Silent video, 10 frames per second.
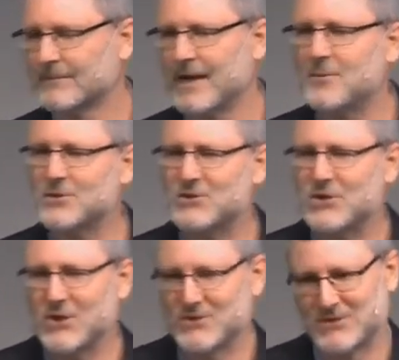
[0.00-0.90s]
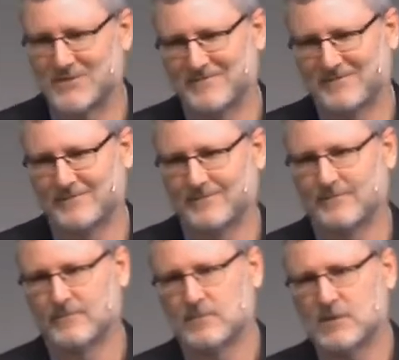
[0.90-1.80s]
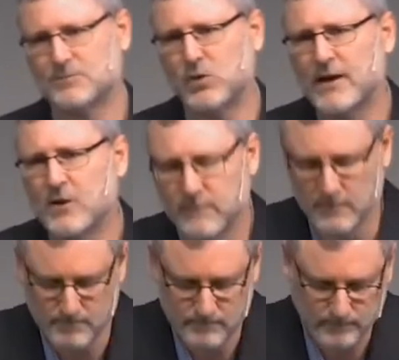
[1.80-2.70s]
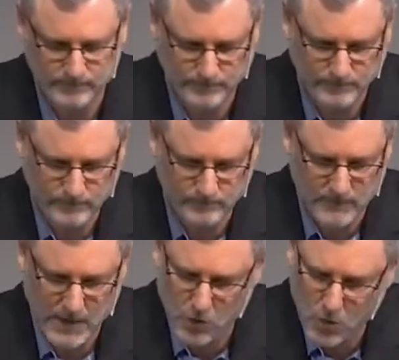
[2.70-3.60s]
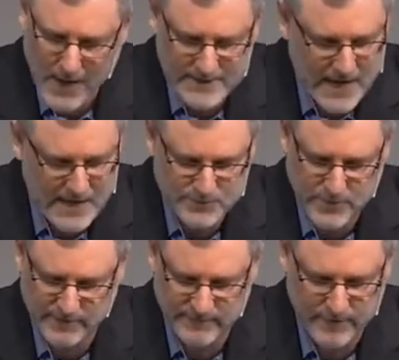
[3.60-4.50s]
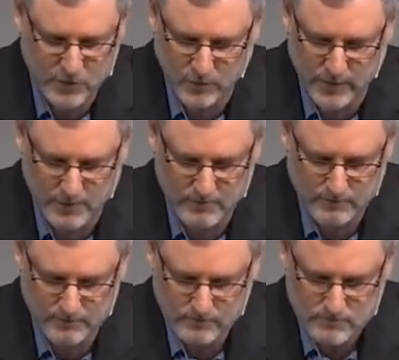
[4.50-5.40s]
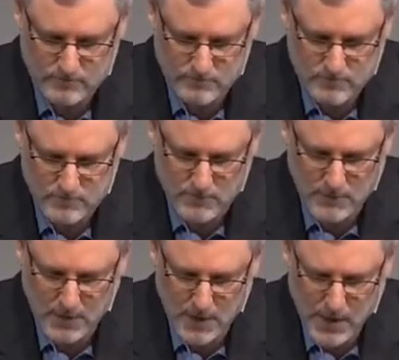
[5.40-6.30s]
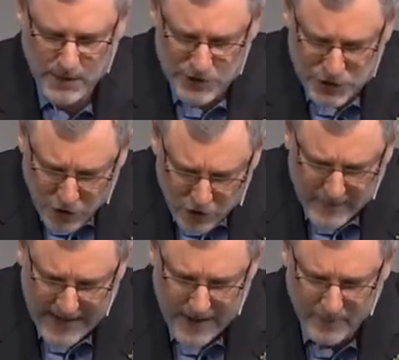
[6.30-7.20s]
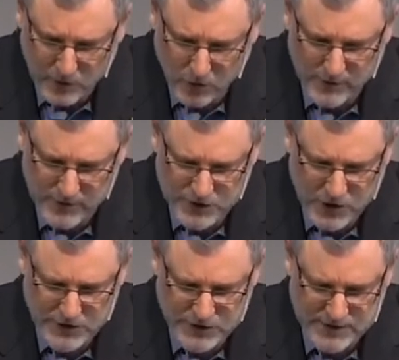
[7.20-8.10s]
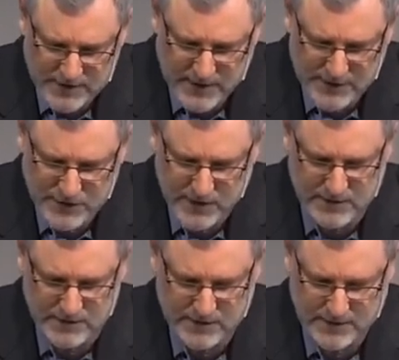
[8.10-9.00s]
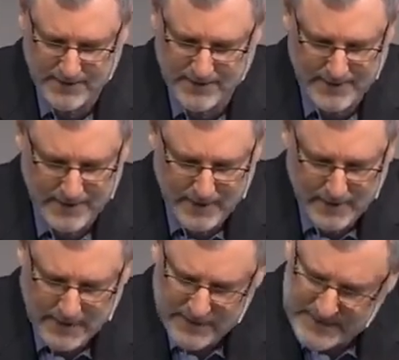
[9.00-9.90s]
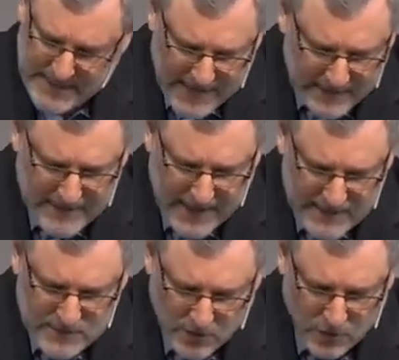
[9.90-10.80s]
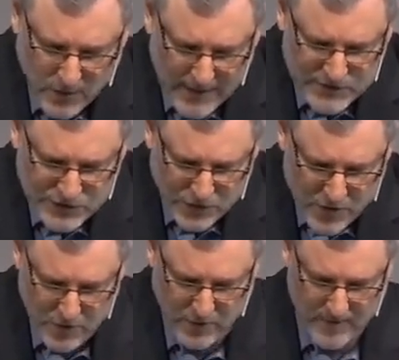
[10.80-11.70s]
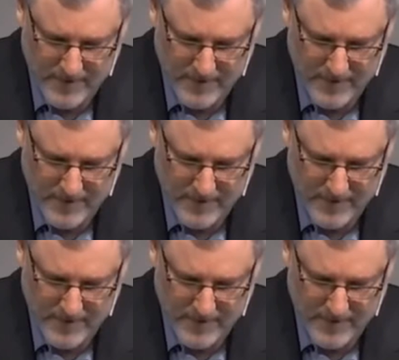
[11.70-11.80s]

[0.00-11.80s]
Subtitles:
Come to church. There's plenty of them. It always has been filled with them. You should be able to look at the church and see Jesus. And yet, sadly, that is not always true.